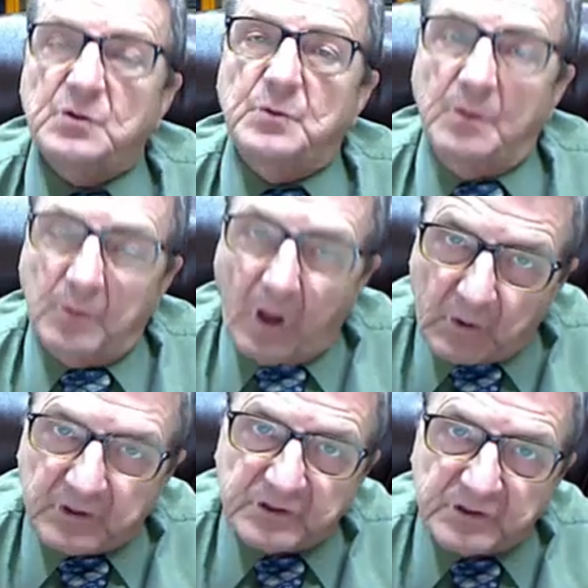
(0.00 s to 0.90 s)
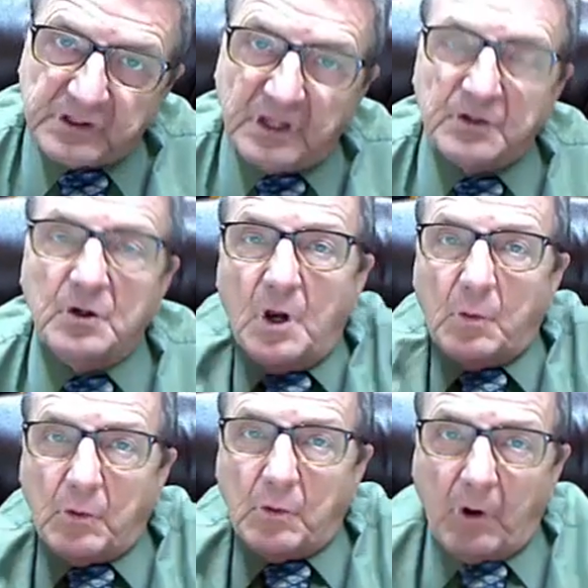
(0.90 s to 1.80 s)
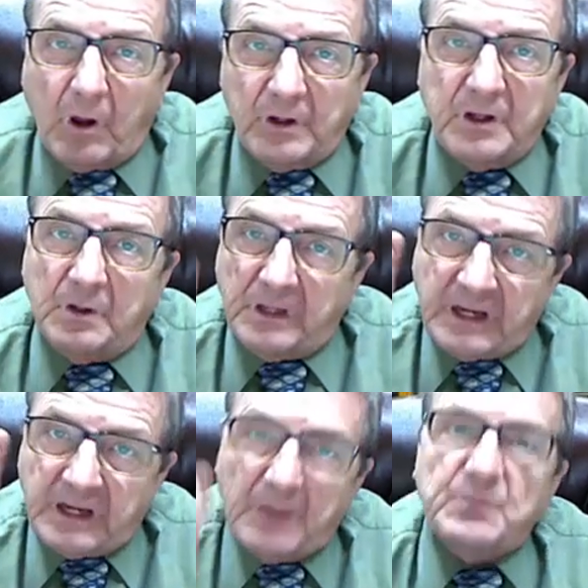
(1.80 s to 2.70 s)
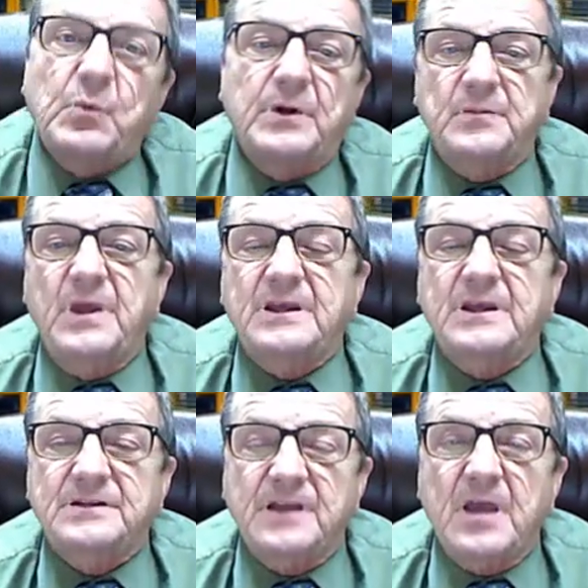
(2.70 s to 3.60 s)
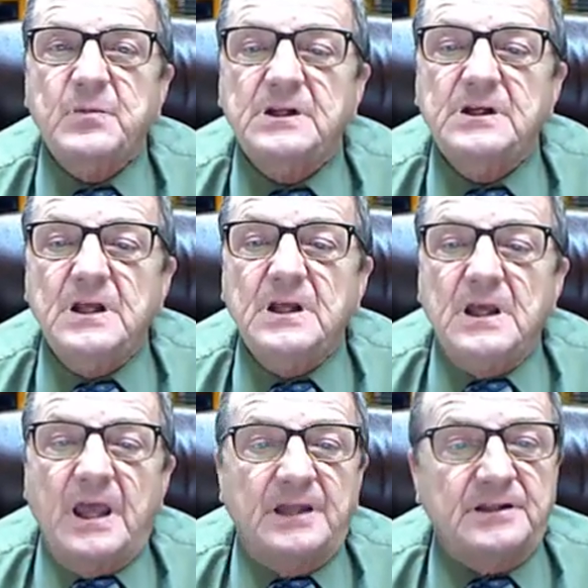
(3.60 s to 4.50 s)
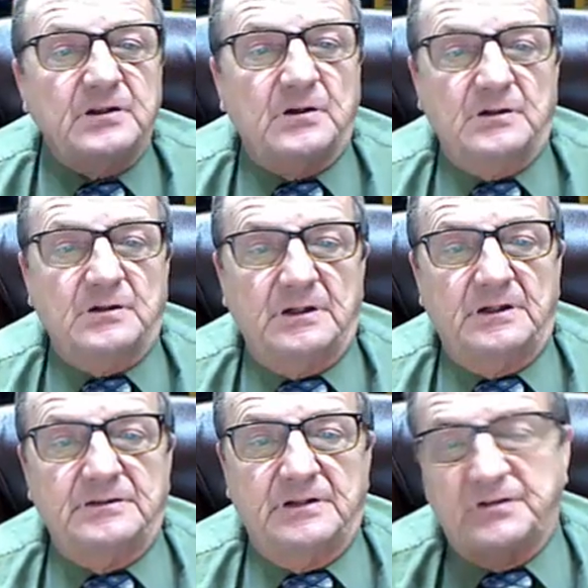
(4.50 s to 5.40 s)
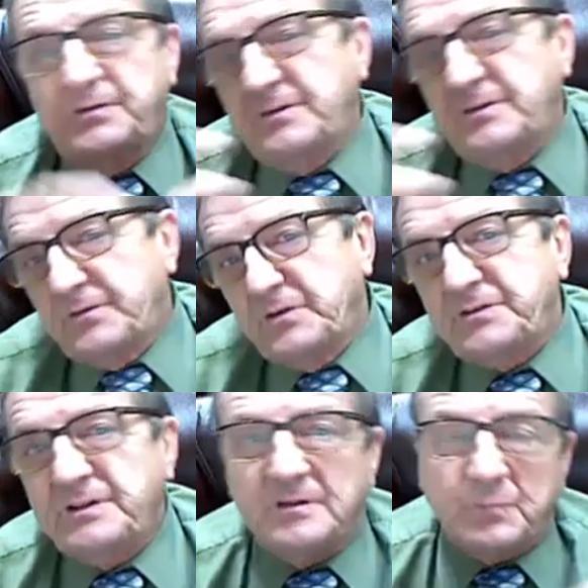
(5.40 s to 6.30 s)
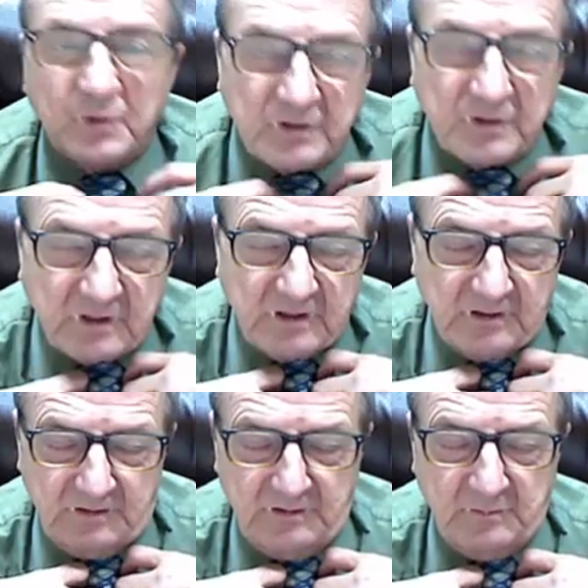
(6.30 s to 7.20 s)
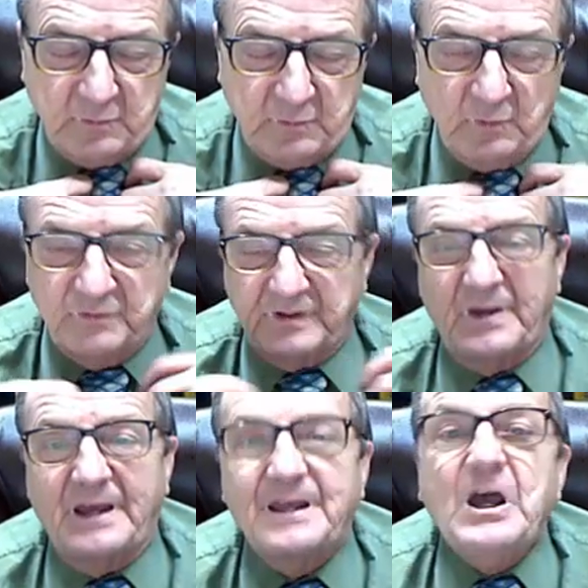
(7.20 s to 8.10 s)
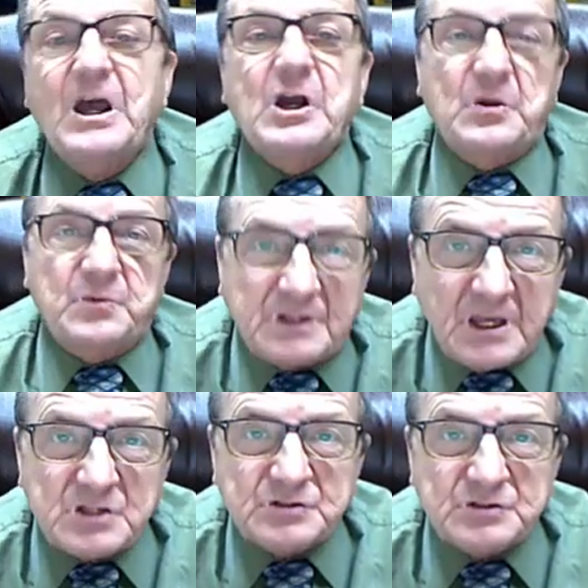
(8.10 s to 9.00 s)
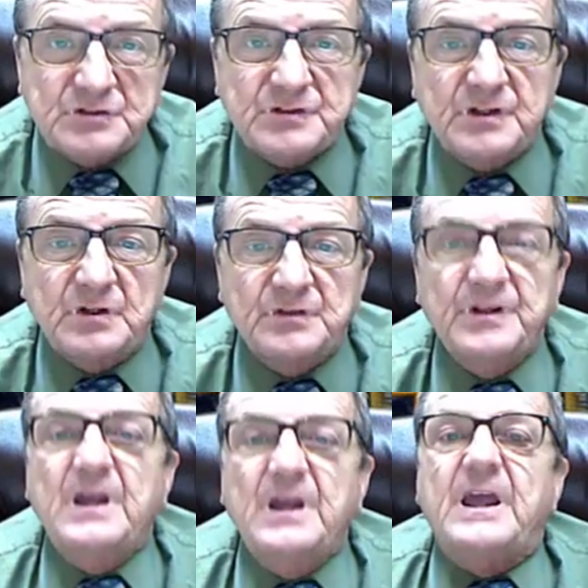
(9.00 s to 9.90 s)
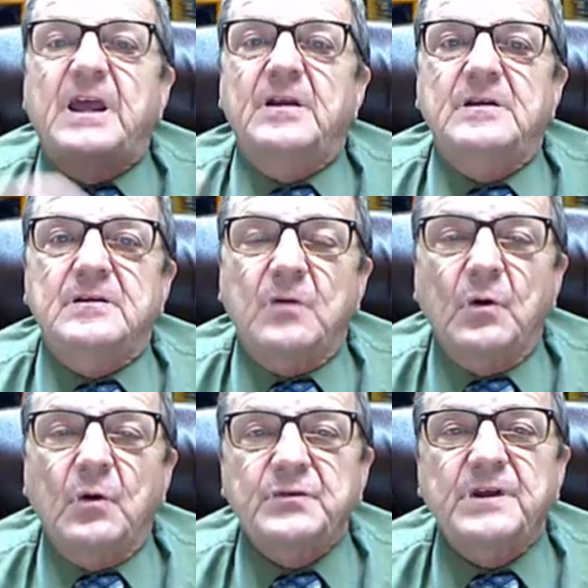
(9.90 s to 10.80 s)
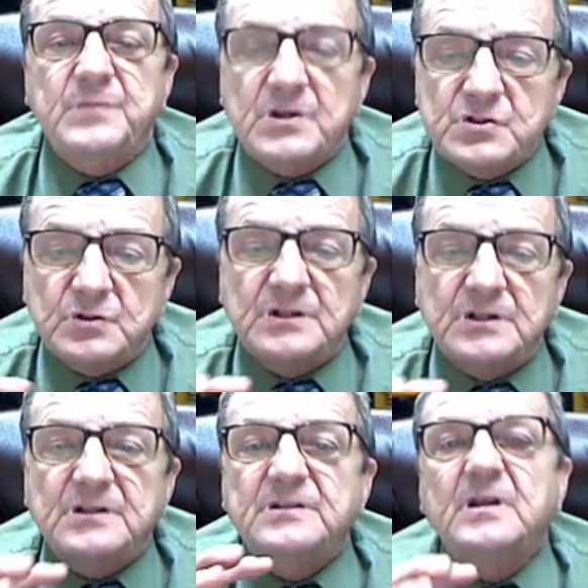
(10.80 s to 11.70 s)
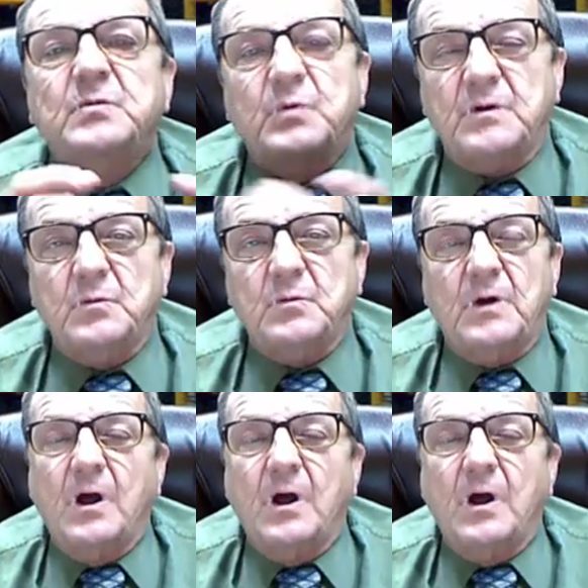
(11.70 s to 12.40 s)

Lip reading: We're all working together. We're all equal, and I'm the one that makes it happening. And then, the different diversity improves on my communication skills. And the whole thing is make sure that the team is working well.